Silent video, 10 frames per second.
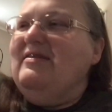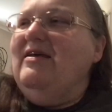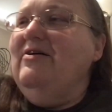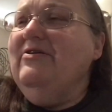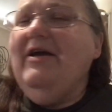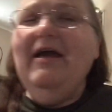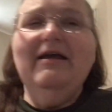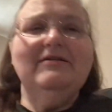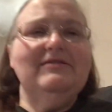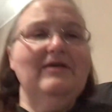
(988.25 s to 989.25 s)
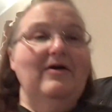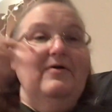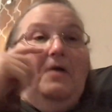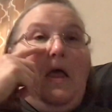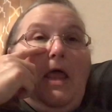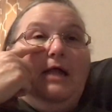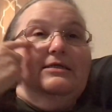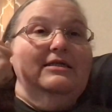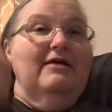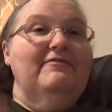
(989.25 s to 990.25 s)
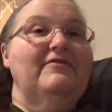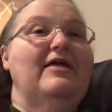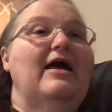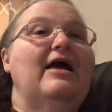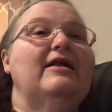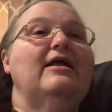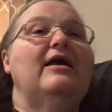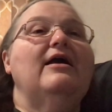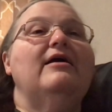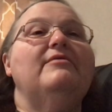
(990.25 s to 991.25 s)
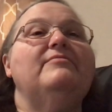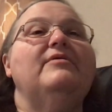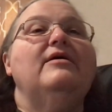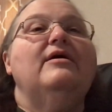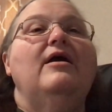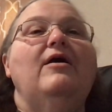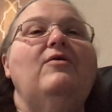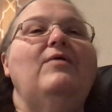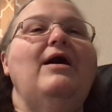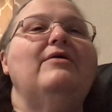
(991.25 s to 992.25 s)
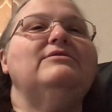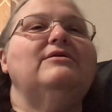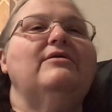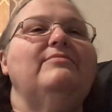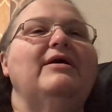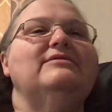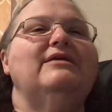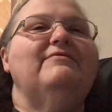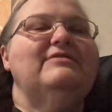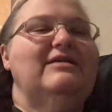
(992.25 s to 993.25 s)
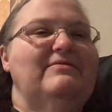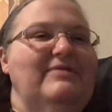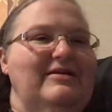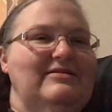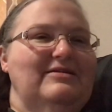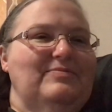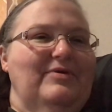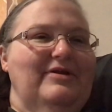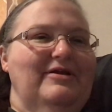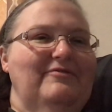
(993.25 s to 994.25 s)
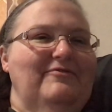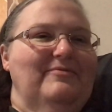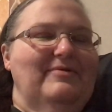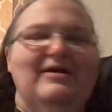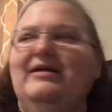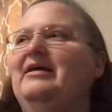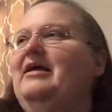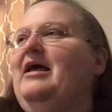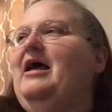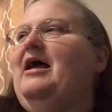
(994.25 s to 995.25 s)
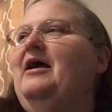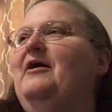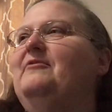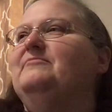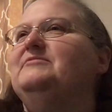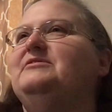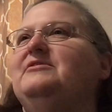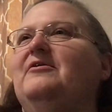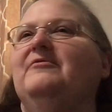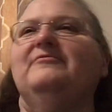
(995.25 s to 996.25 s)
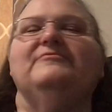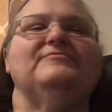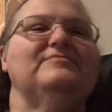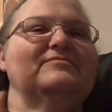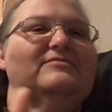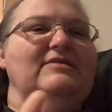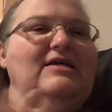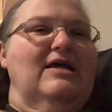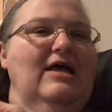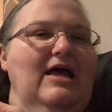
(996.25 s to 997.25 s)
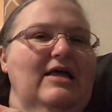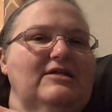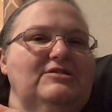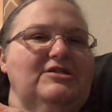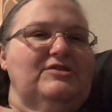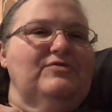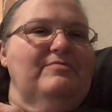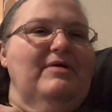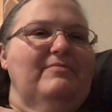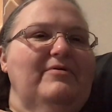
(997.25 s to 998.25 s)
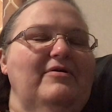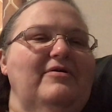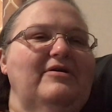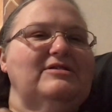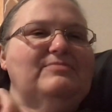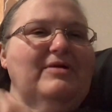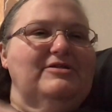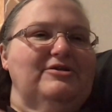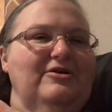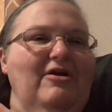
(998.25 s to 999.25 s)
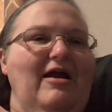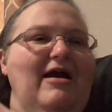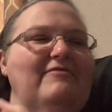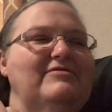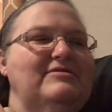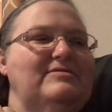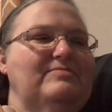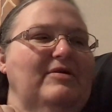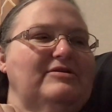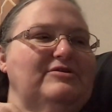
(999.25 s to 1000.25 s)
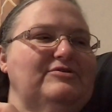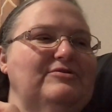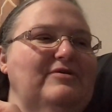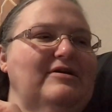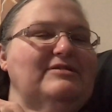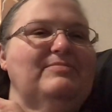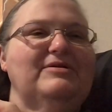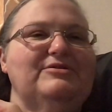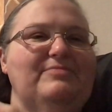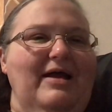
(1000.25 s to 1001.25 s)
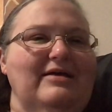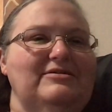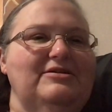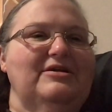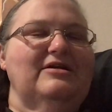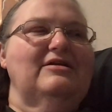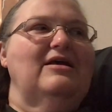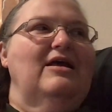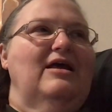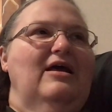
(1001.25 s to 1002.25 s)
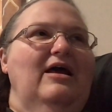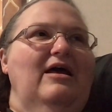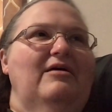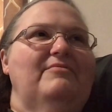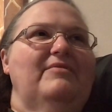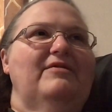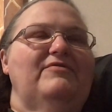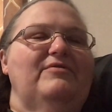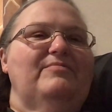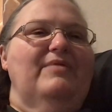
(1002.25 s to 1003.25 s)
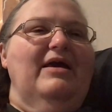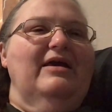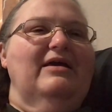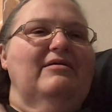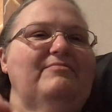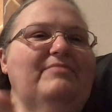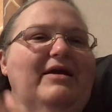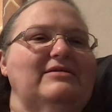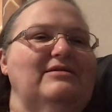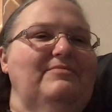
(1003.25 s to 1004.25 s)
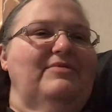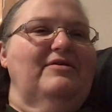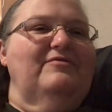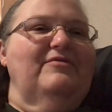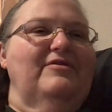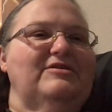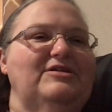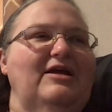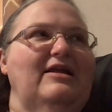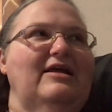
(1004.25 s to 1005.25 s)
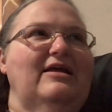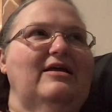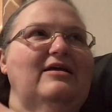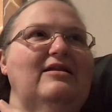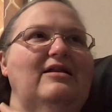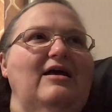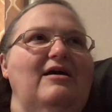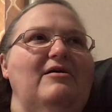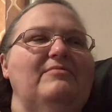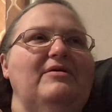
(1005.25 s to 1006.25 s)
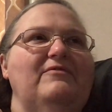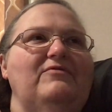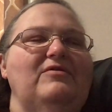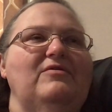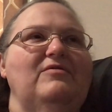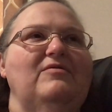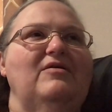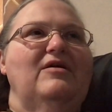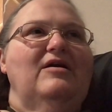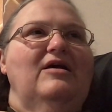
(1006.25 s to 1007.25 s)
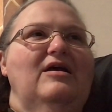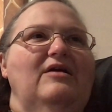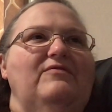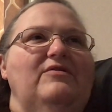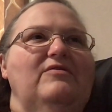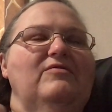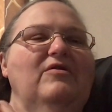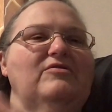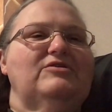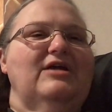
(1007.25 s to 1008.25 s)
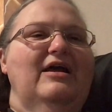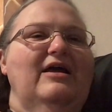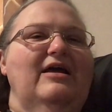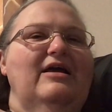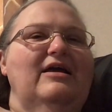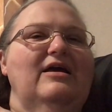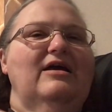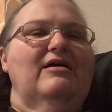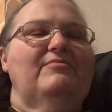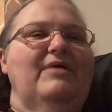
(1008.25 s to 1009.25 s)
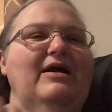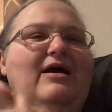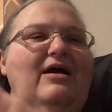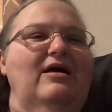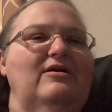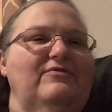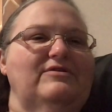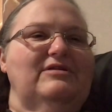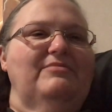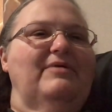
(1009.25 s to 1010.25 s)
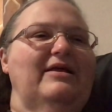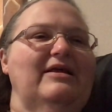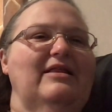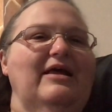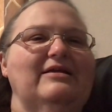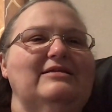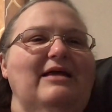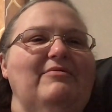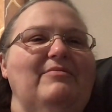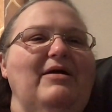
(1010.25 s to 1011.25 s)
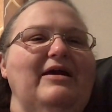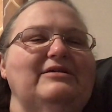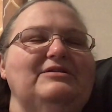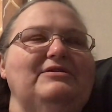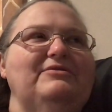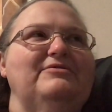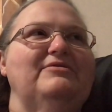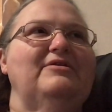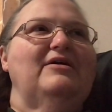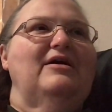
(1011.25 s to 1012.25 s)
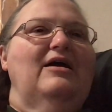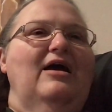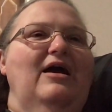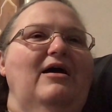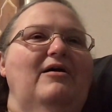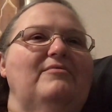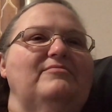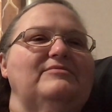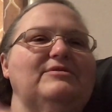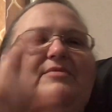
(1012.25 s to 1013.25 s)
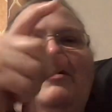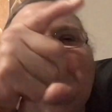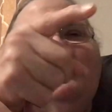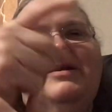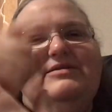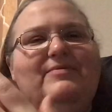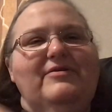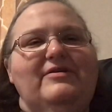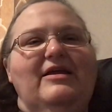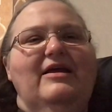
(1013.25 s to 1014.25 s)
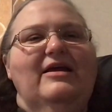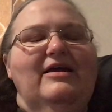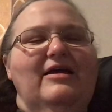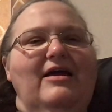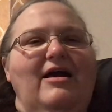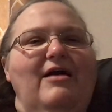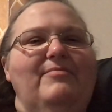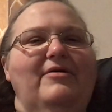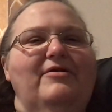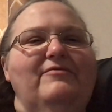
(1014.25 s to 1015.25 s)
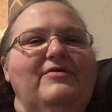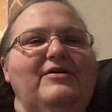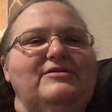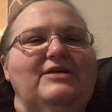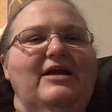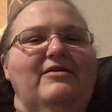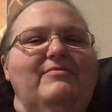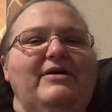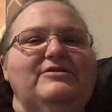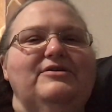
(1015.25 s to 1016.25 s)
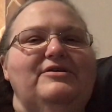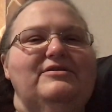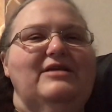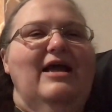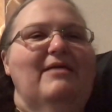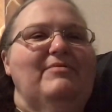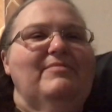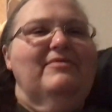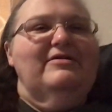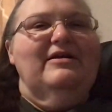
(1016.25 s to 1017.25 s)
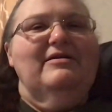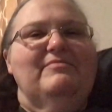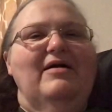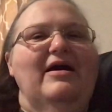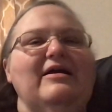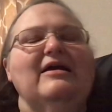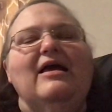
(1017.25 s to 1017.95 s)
Okay, so that's enough of that. Oh, wow, it's only about 17 minutes. That's pretty good for me. So just remember, spread your craft, spread your joy, spread your passion. If you bake something for a shut-in. If you crochet, make a hug for somebody like Sam and Mike do. Tomorrow's Mike's birthday. Hop on over their channel. Make sure you say happy birthday to Mike.